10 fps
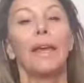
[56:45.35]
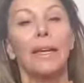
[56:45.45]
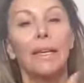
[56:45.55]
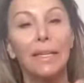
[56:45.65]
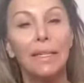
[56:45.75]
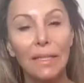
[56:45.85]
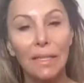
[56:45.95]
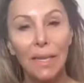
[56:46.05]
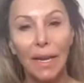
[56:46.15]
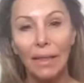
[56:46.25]
And he did
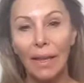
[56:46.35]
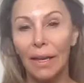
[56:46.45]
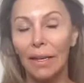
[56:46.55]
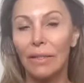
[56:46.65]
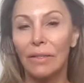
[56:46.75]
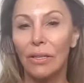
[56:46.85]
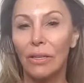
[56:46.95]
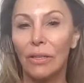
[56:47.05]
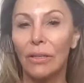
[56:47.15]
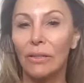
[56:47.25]
say that it's
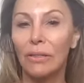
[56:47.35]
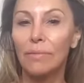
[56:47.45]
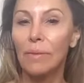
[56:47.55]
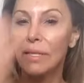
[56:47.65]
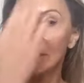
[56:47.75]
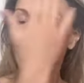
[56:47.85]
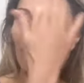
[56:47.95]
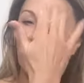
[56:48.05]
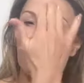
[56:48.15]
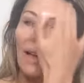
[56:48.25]
a
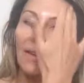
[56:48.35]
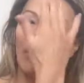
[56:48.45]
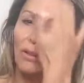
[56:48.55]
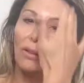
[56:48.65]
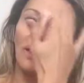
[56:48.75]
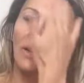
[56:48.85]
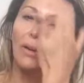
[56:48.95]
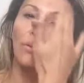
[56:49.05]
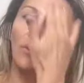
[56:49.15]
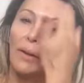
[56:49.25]
specific level
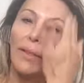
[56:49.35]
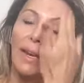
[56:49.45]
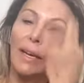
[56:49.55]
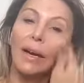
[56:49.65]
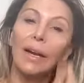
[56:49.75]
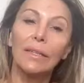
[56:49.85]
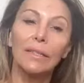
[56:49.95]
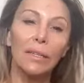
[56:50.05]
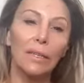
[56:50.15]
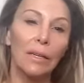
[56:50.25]
where they cut
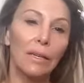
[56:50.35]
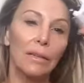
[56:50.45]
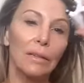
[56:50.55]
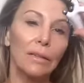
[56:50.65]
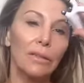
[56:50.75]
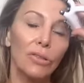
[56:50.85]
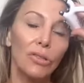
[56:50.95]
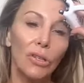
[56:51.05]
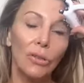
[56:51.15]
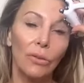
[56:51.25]

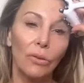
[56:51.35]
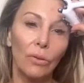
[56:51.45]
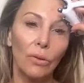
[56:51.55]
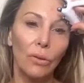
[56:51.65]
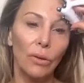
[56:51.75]
to